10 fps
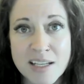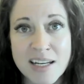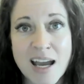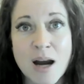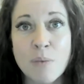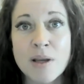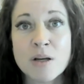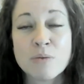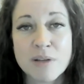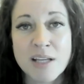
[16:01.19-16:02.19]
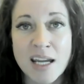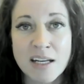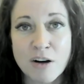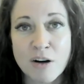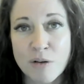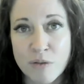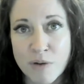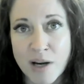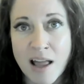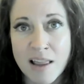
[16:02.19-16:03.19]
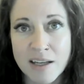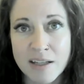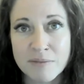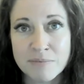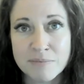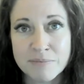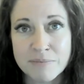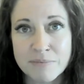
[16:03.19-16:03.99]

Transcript: world and how we create our own reality.